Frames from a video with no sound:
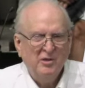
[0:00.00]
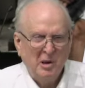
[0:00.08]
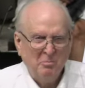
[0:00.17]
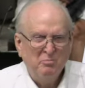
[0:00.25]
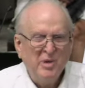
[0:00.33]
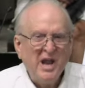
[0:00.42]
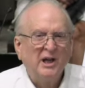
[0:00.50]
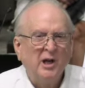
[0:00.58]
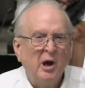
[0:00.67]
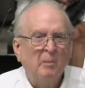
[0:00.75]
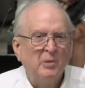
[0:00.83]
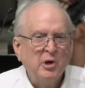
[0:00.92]
Then
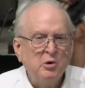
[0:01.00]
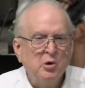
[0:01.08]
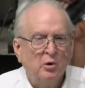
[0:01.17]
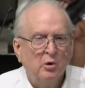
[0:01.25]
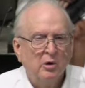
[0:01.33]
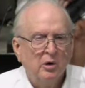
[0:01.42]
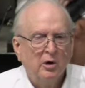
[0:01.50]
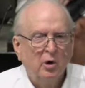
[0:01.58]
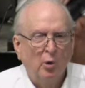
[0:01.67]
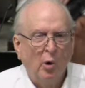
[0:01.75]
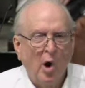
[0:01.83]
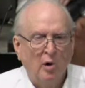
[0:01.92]
pick up your
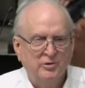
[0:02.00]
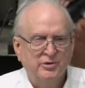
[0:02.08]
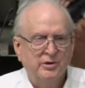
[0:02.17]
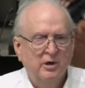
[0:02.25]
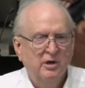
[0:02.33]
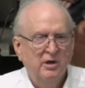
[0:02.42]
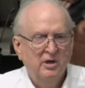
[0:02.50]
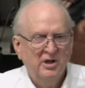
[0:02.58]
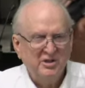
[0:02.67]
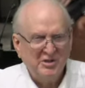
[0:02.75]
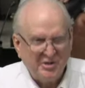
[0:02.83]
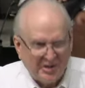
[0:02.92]
cross
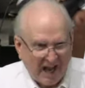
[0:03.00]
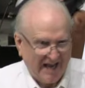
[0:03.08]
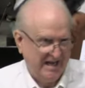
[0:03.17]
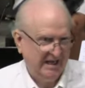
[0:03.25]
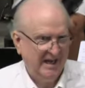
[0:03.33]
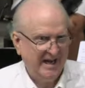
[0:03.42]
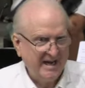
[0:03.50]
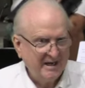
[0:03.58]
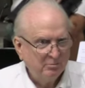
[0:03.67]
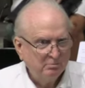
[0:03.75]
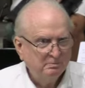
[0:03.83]
daily."